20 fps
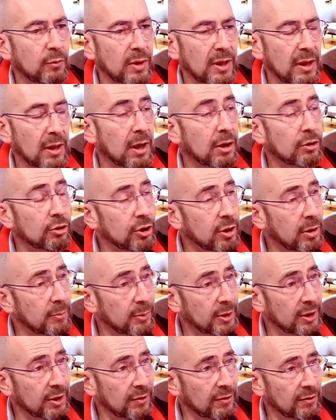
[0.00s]
large
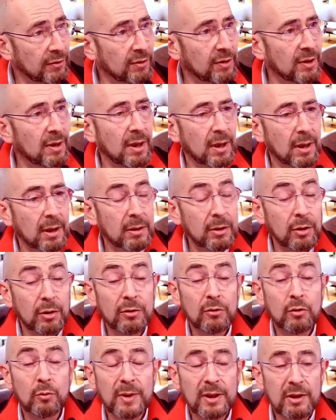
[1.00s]
companies, not
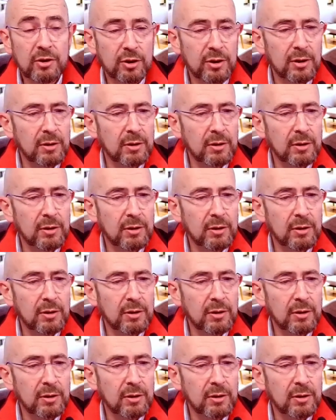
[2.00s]
to mention